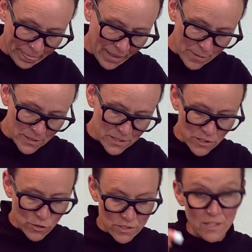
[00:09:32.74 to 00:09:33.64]
I'm just
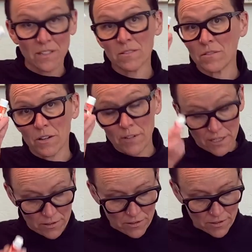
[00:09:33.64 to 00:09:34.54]
using a regular